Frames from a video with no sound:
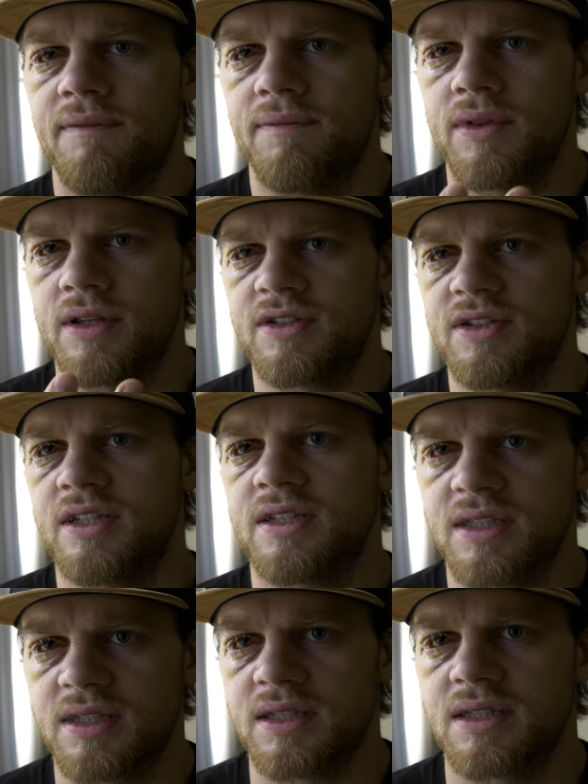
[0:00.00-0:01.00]
the
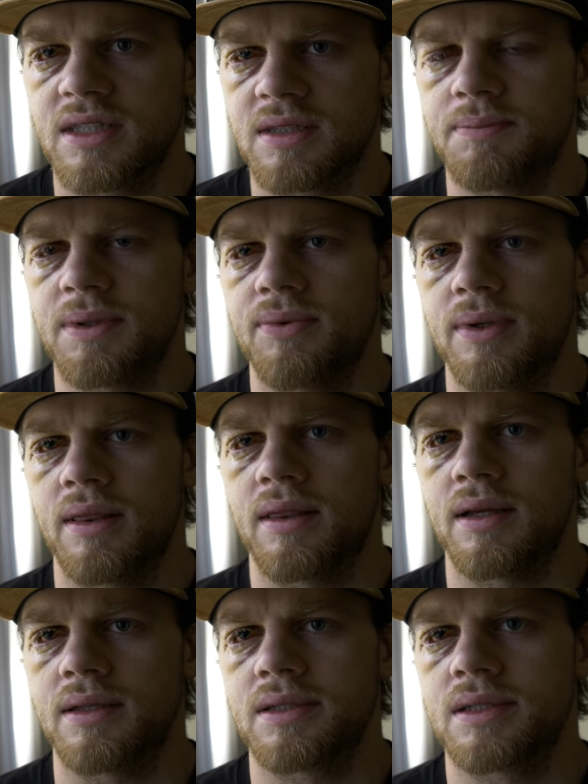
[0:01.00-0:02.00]
distance between
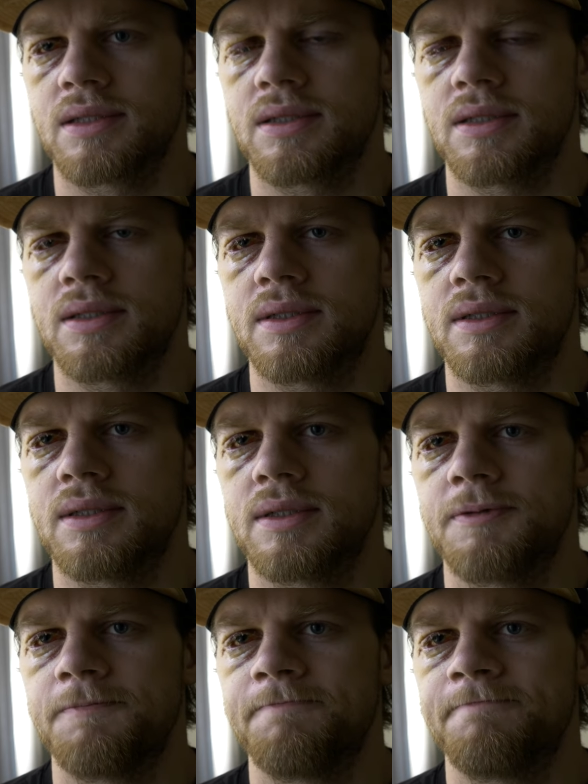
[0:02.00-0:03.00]
things.
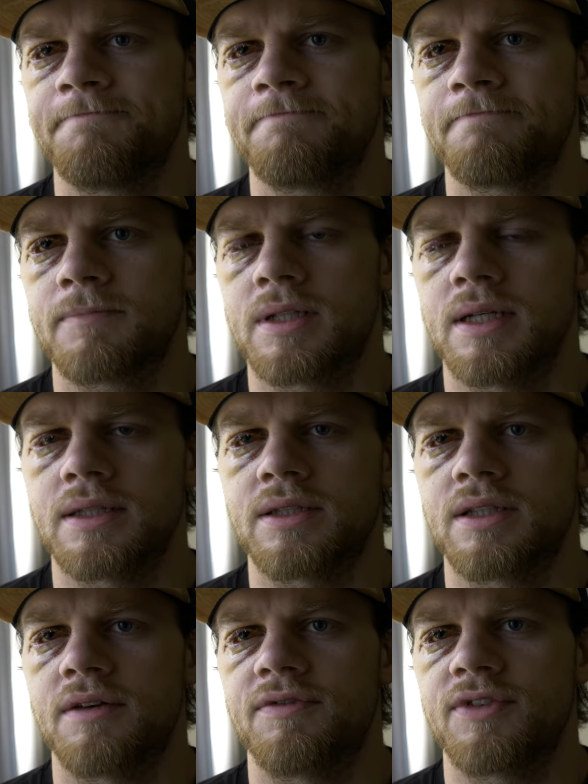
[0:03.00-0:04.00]
It's
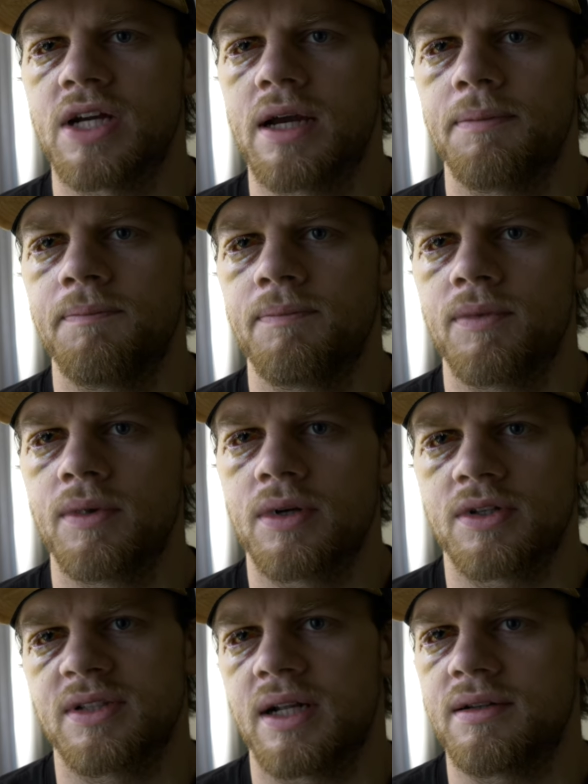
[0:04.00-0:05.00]
a tough time.
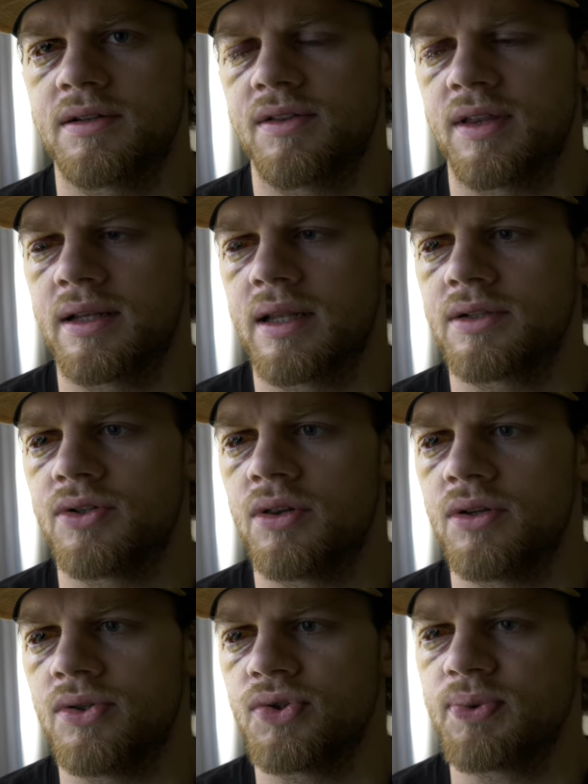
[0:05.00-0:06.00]
That's the thing that you
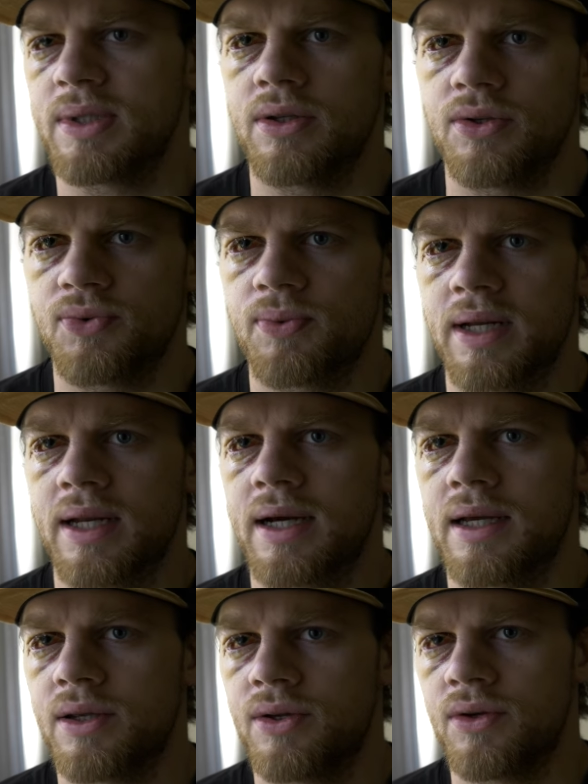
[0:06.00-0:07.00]
lose. When you lose one
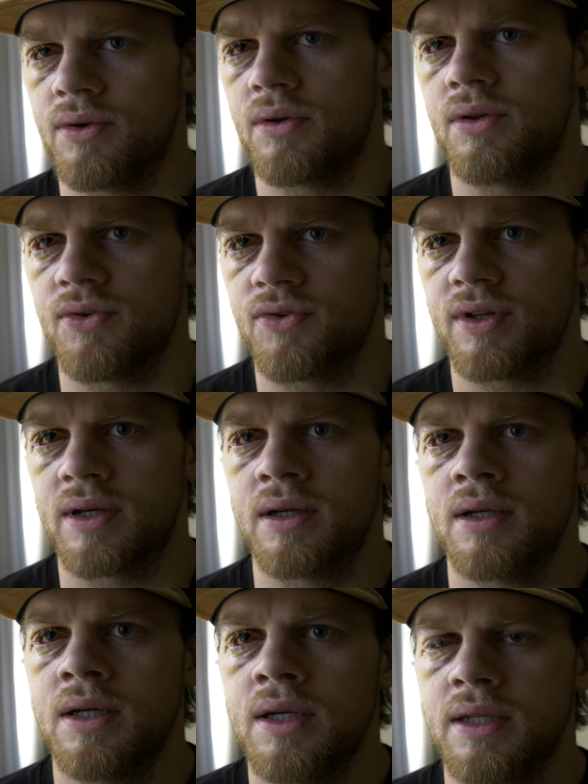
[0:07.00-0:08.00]
eye, you lose the
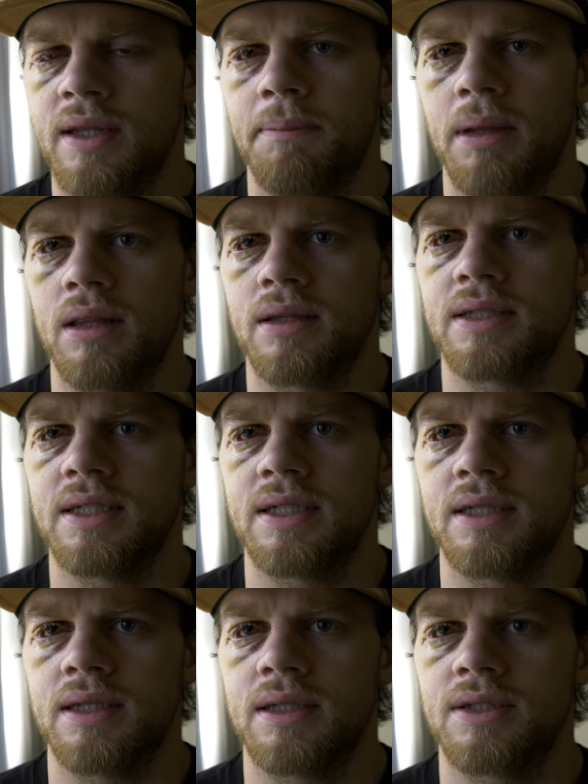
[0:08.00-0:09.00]

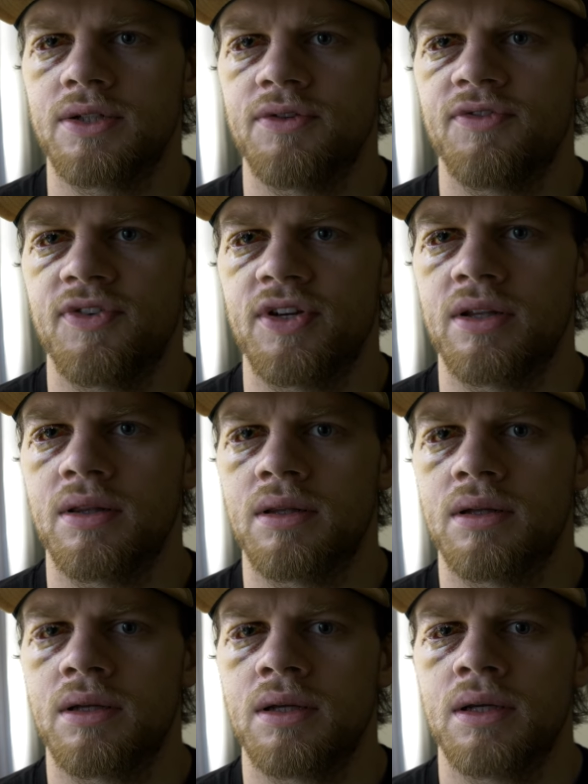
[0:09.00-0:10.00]
ability to feel